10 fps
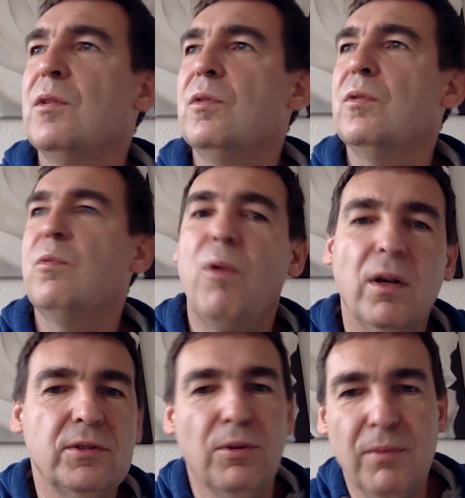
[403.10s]

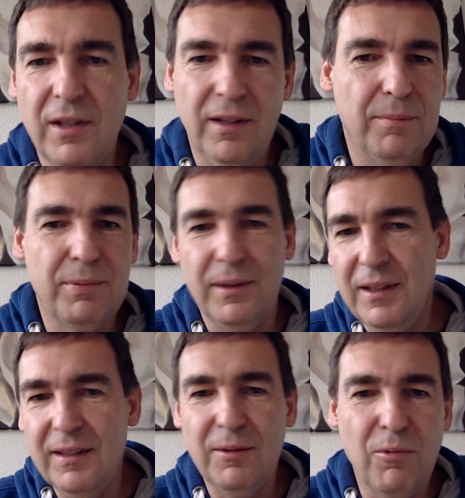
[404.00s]
quantum leap
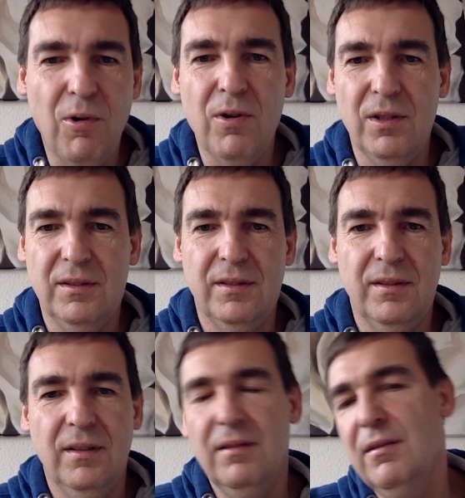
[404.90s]
in the world,
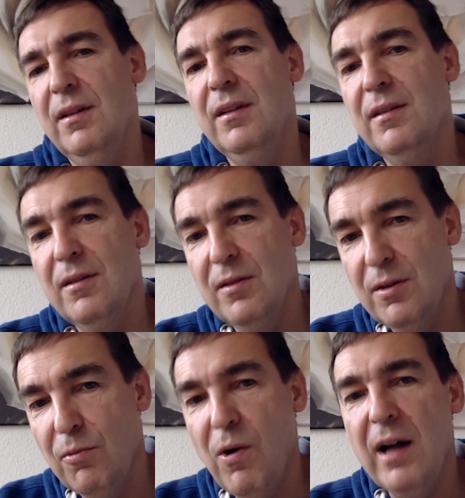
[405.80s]
in
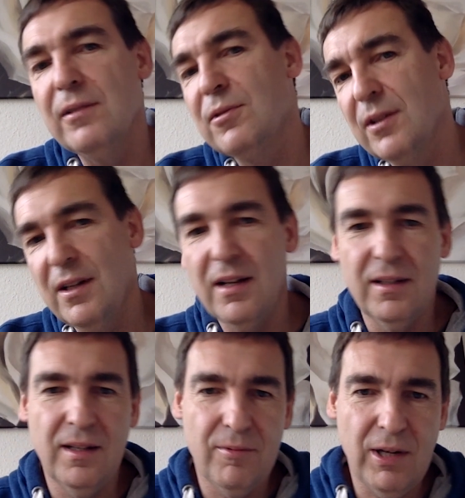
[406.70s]
the one or the other
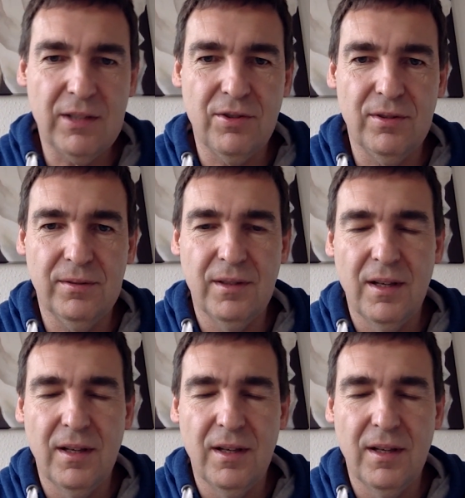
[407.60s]
direction,